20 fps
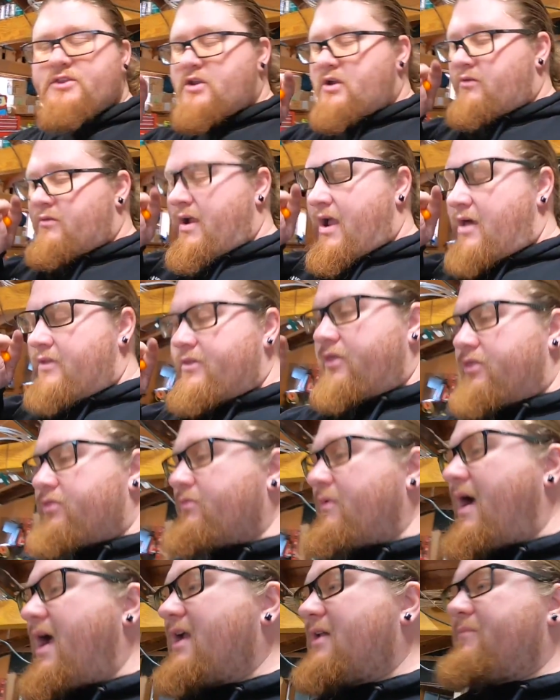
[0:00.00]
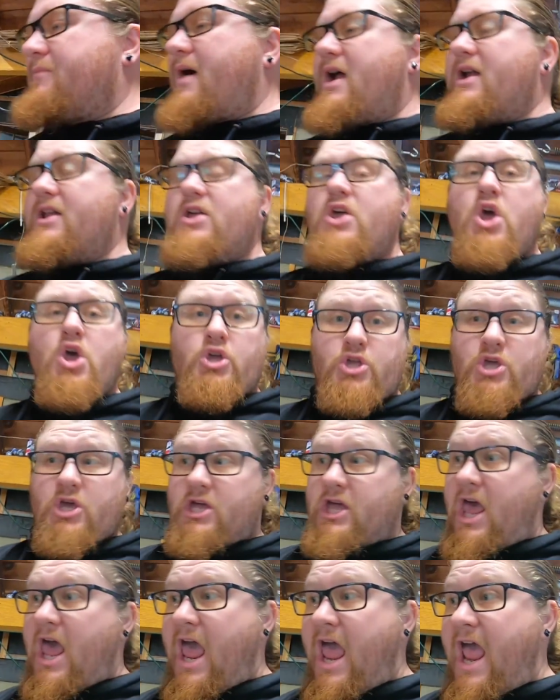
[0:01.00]
around the throttle body. You
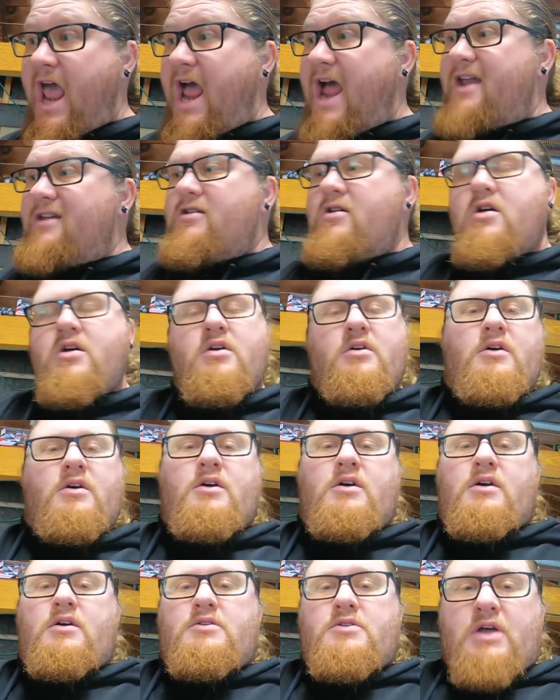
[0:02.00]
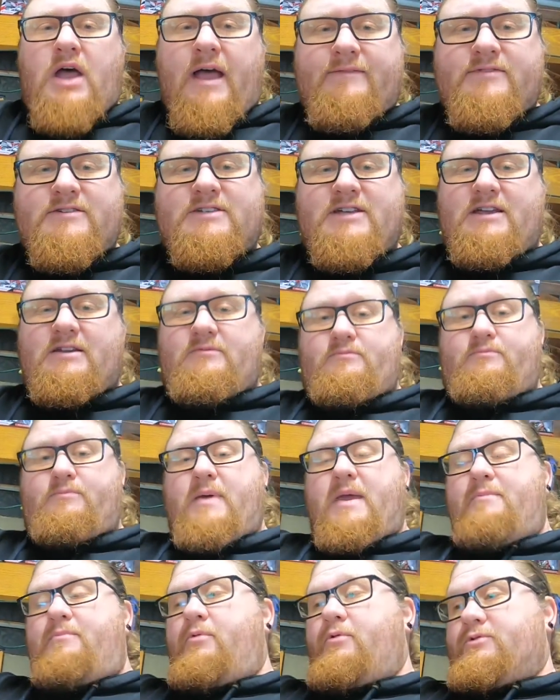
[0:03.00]
can. I've seen
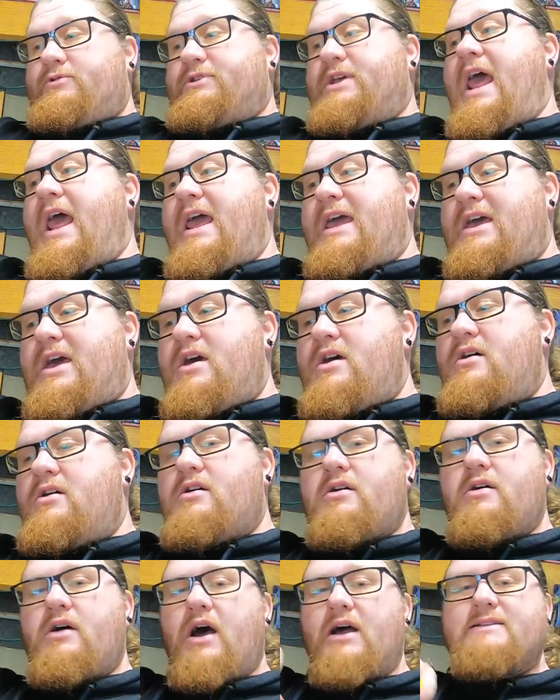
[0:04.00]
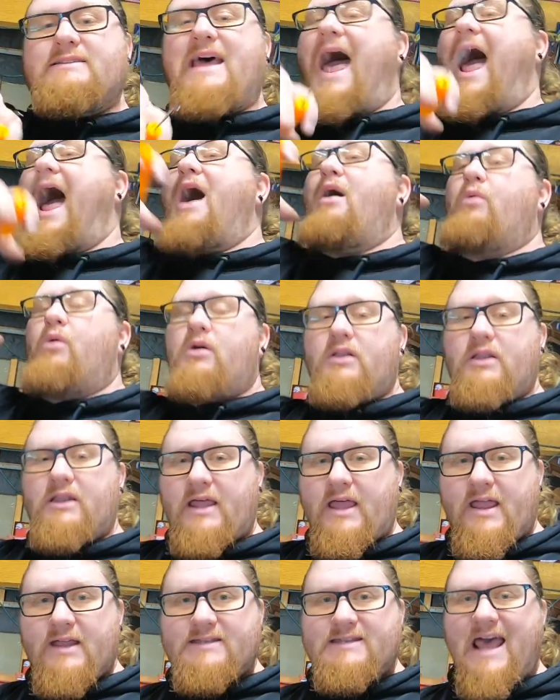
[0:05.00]
people take a towel and
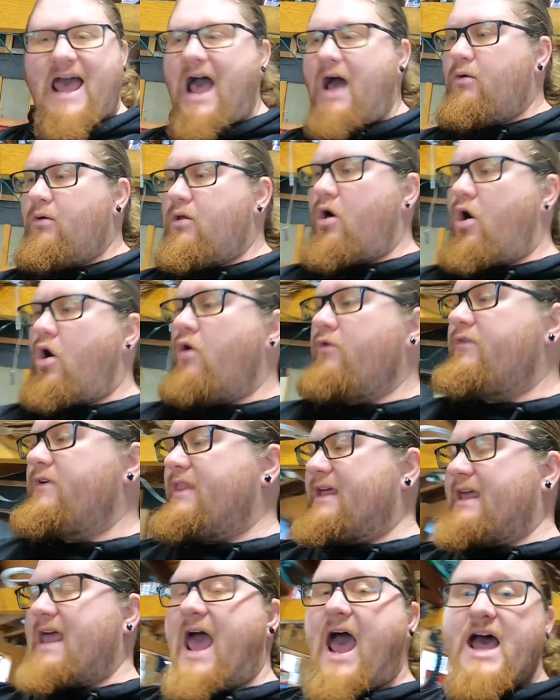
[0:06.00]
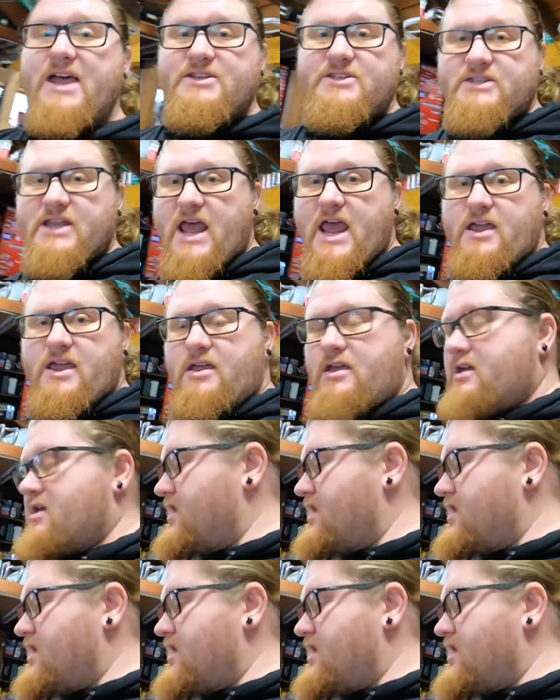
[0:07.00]
lay a towel over the gas tank